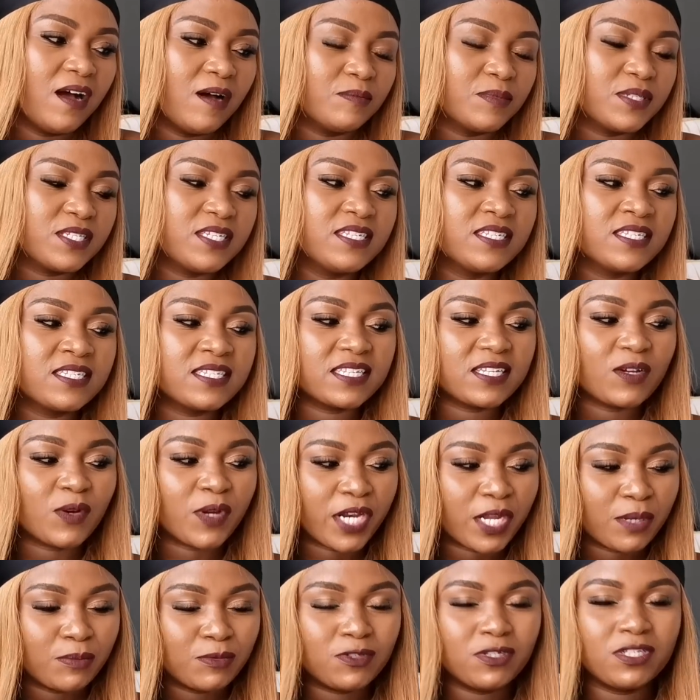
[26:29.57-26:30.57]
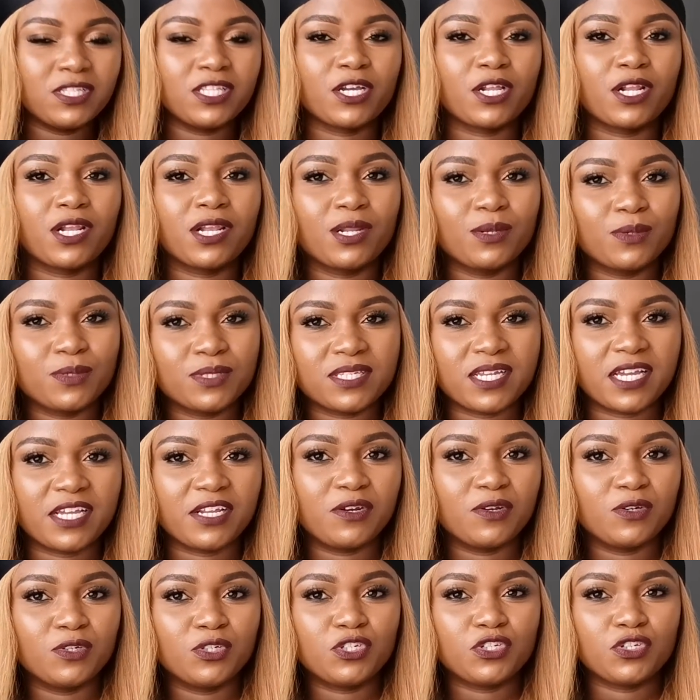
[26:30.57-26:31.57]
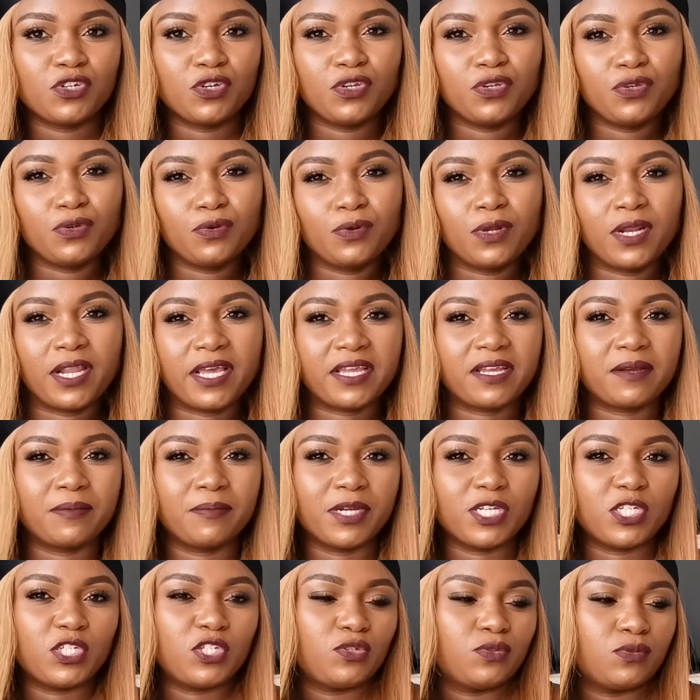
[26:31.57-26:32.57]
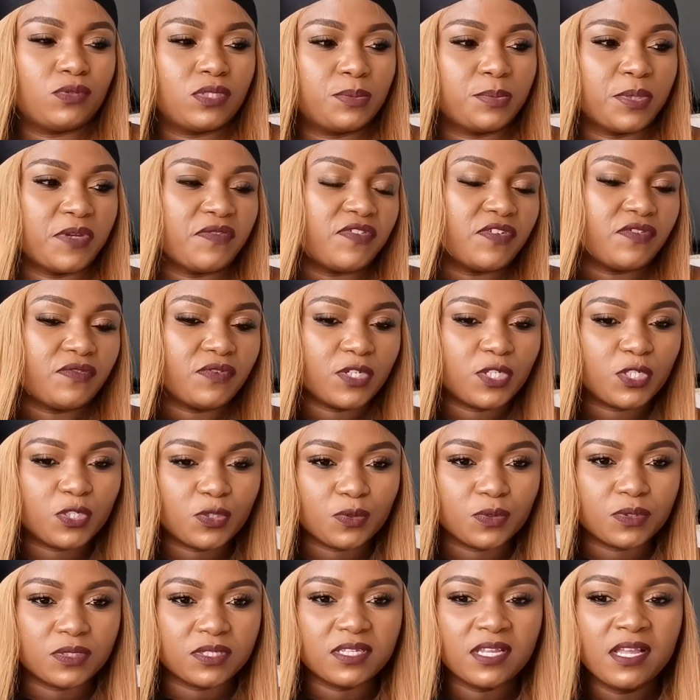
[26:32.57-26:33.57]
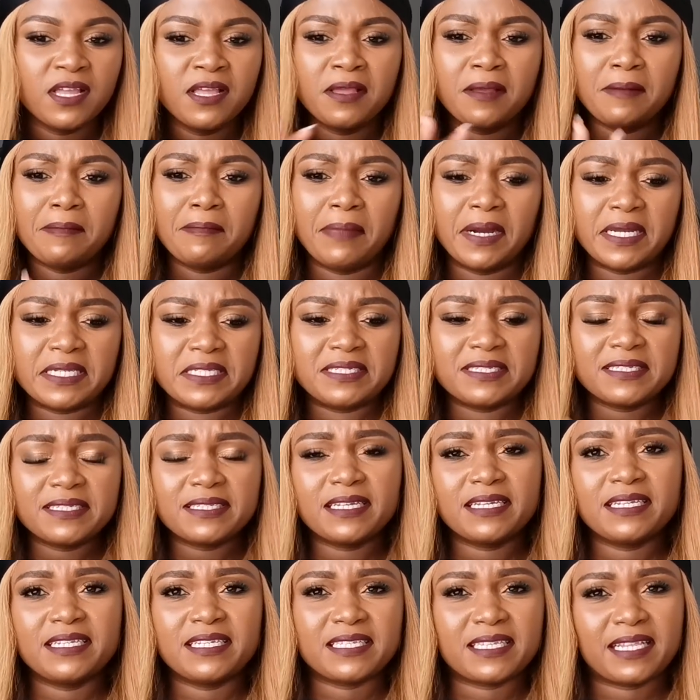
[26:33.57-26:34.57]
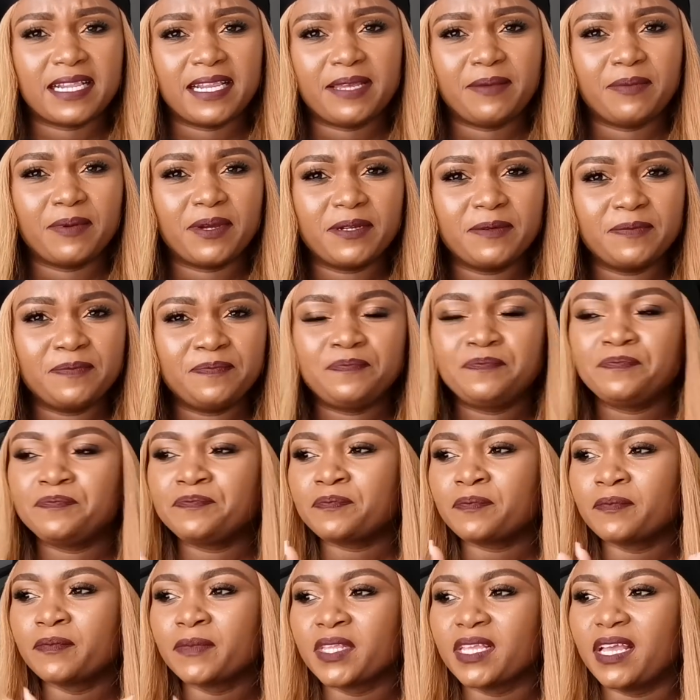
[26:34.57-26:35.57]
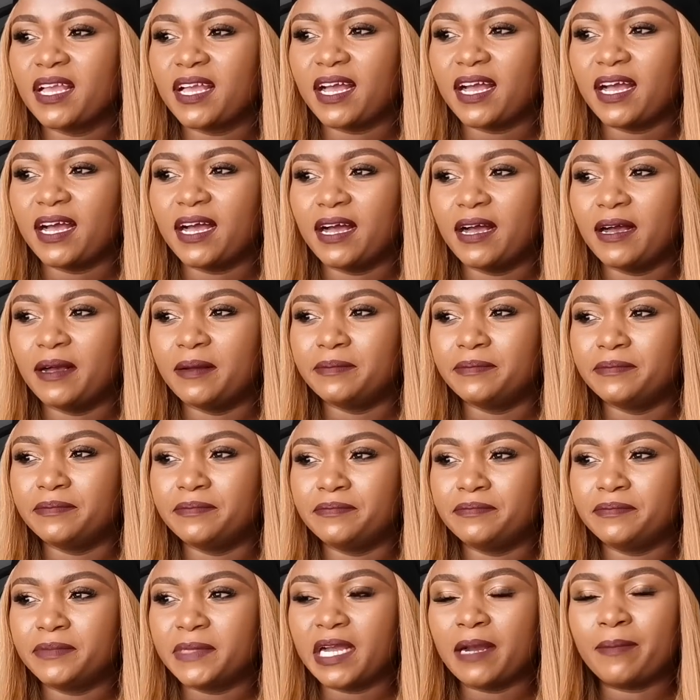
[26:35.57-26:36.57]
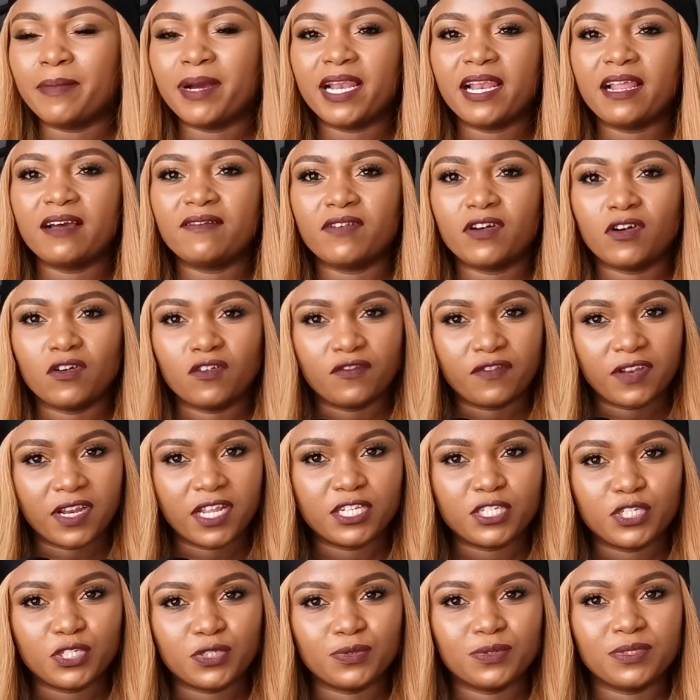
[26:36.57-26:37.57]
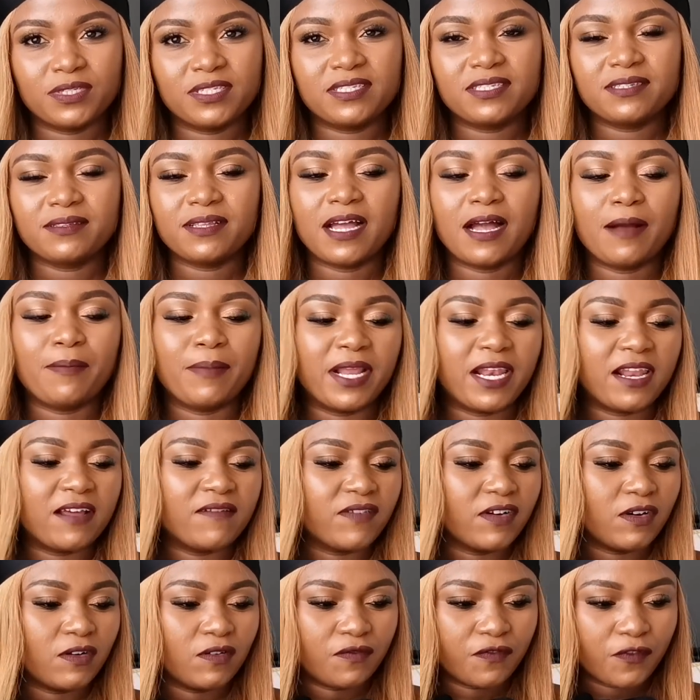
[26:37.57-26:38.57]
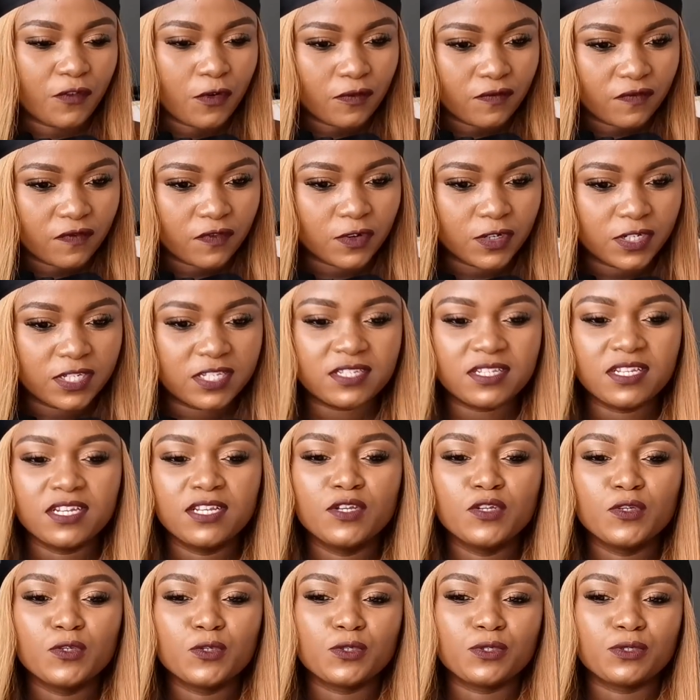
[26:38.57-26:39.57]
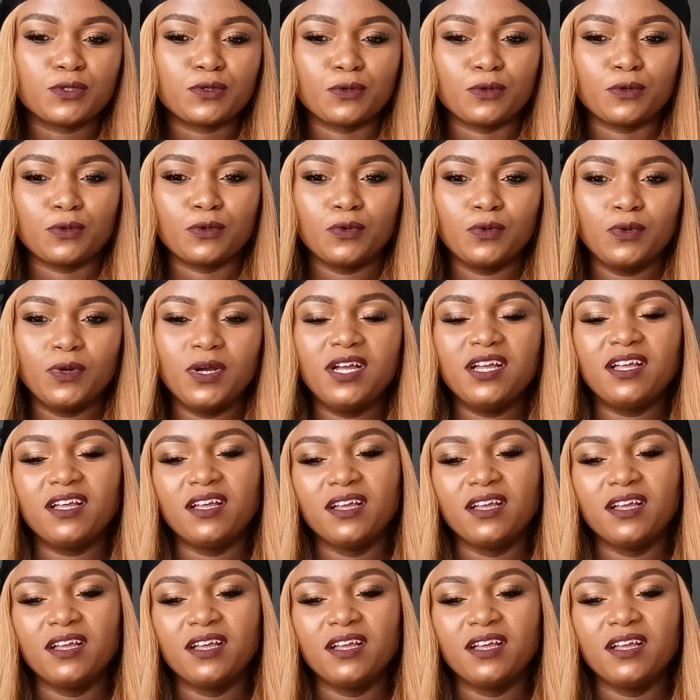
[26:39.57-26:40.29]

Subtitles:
since when I'm doing the clothes I don't show you like my shoes, my favorite shoes, but just a disclaimer, I'm a lover of flat shoes. I'm a lover of comfort, so